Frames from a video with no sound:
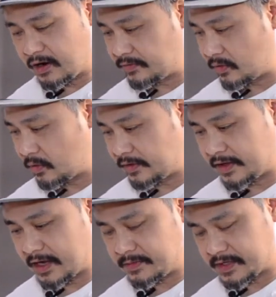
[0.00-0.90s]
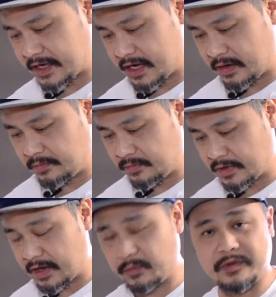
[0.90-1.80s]
for all the games that came
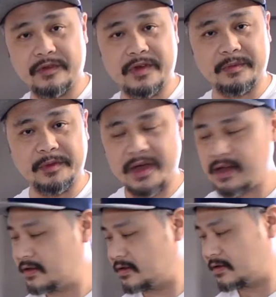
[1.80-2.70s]
with the family pack.